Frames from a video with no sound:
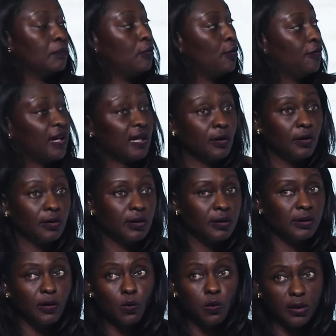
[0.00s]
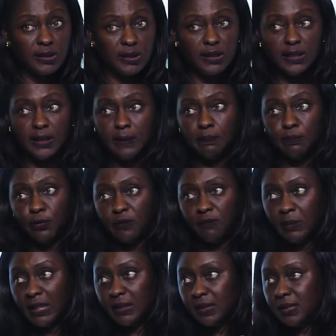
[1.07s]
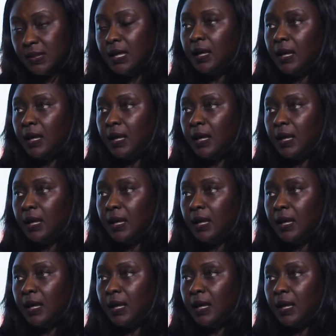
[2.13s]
move along the quality improvement